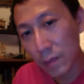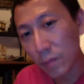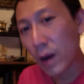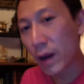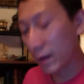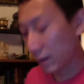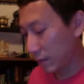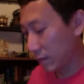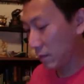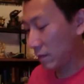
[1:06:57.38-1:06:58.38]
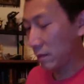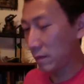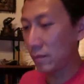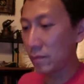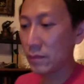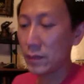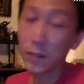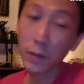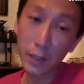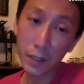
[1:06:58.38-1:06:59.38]
Right.
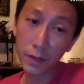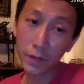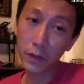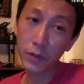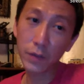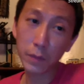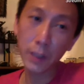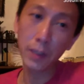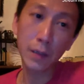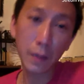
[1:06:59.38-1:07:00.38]
This one is confused for me.